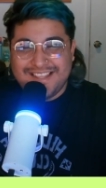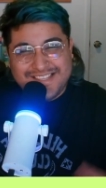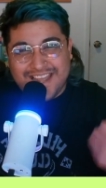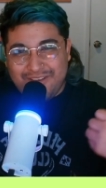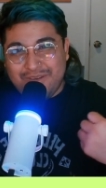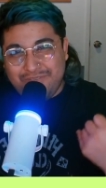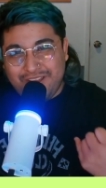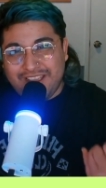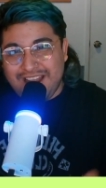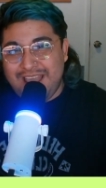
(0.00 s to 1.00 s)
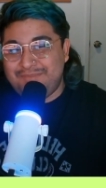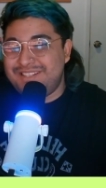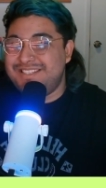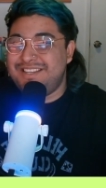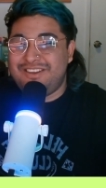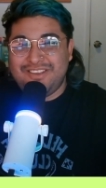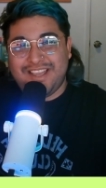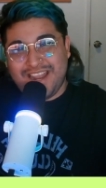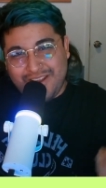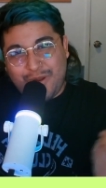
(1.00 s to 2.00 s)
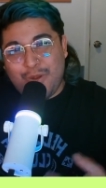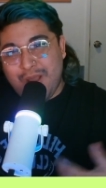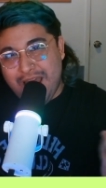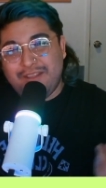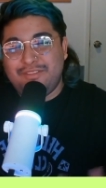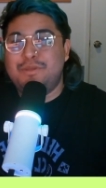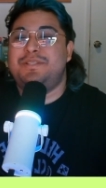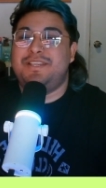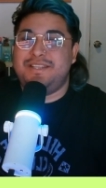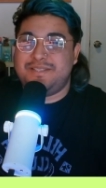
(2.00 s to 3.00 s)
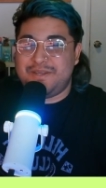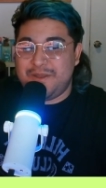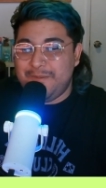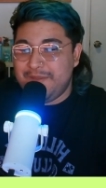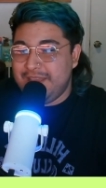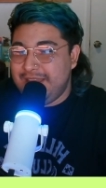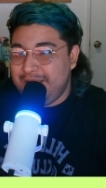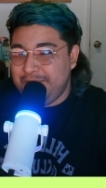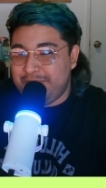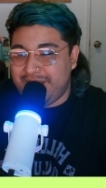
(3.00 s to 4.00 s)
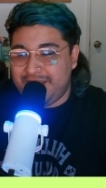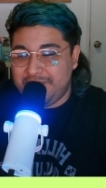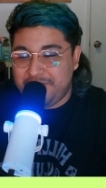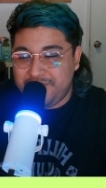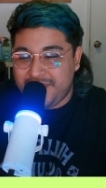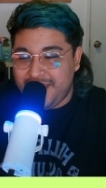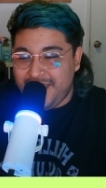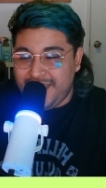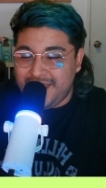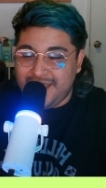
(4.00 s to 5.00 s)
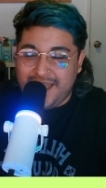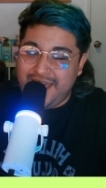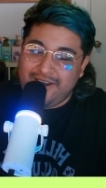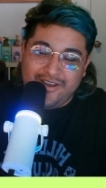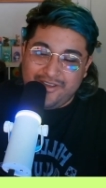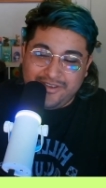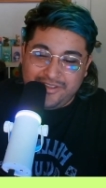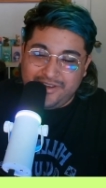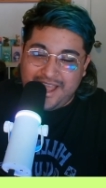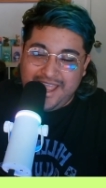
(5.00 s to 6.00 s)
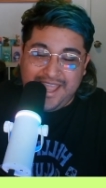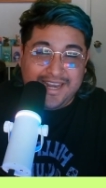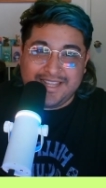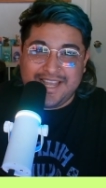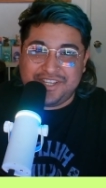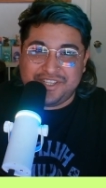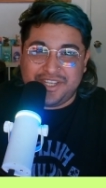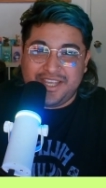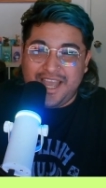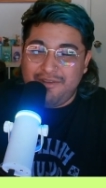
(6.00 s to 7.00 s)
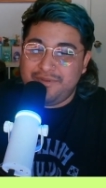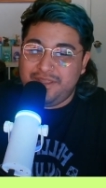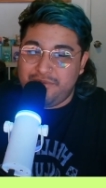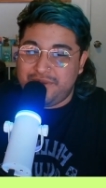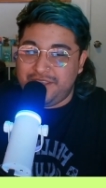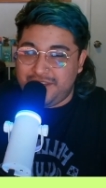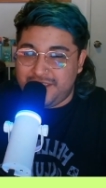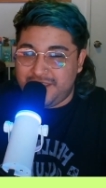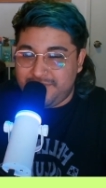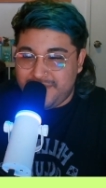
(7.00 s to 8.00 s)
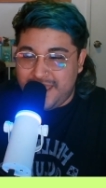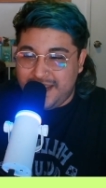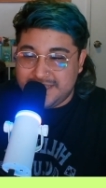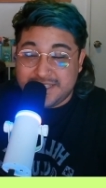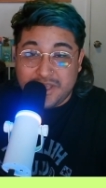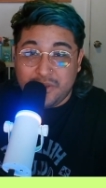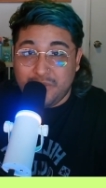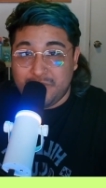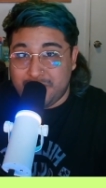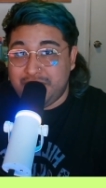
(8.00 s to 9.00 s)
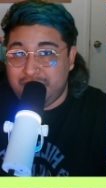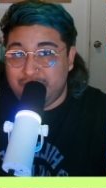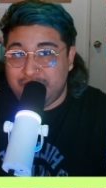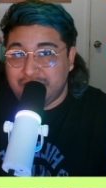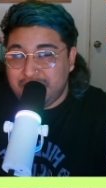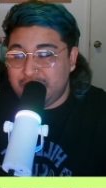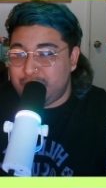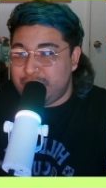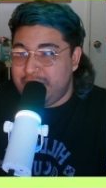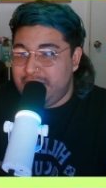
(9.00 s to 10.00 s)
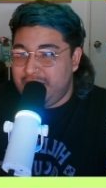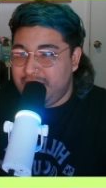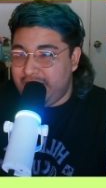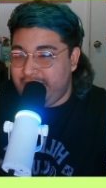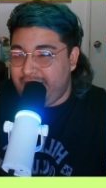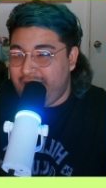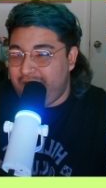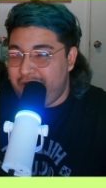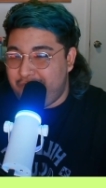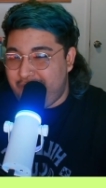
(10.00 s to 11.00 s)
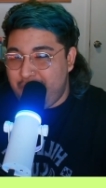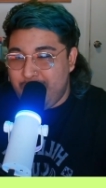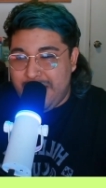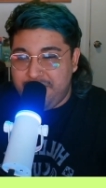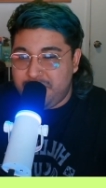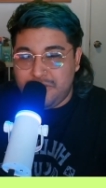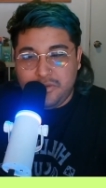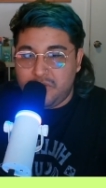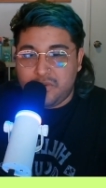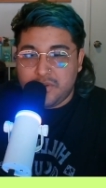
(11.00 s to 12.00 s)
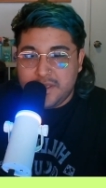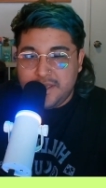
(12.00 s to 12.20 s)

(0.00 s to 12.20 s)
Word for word: that's kind of what fucking happens, you know. You kind of grow out of those things, you know. But it, I don't know, dude. I hated that shit. I really, really did, and I still really, really do. Like if I don't have to